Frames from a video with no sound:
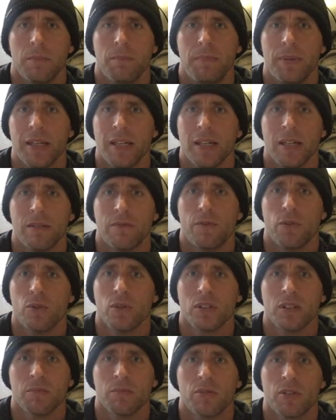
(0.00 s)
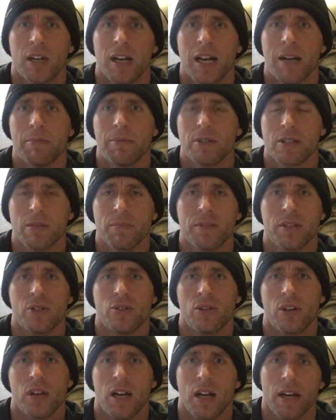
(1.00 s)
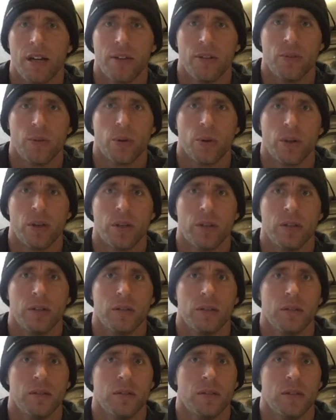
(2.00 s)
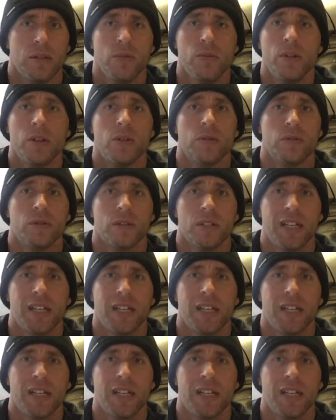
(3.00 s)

being full of some crap, or something dried, or who knows.